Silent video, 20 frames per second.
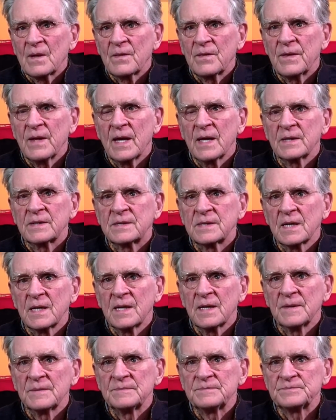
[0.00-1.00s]
that
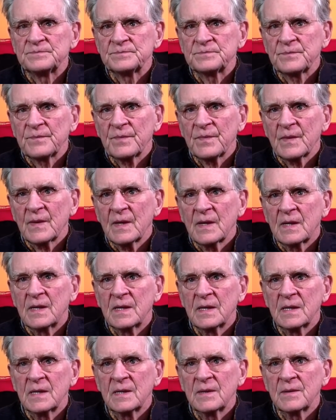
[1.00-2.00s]
uh,
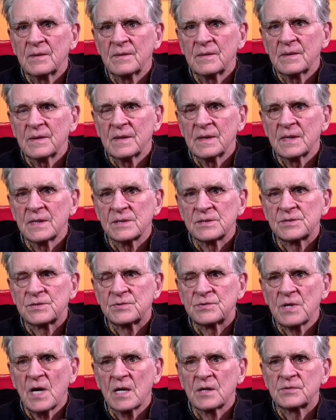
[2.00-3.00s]
he, his
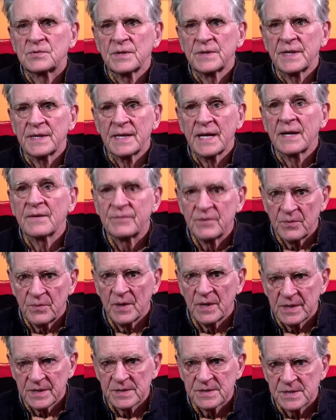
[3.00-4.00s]
doctrine that
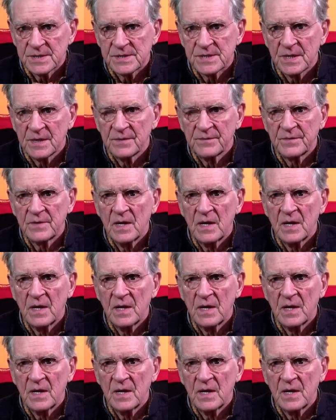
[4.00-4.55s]
everyone is the son of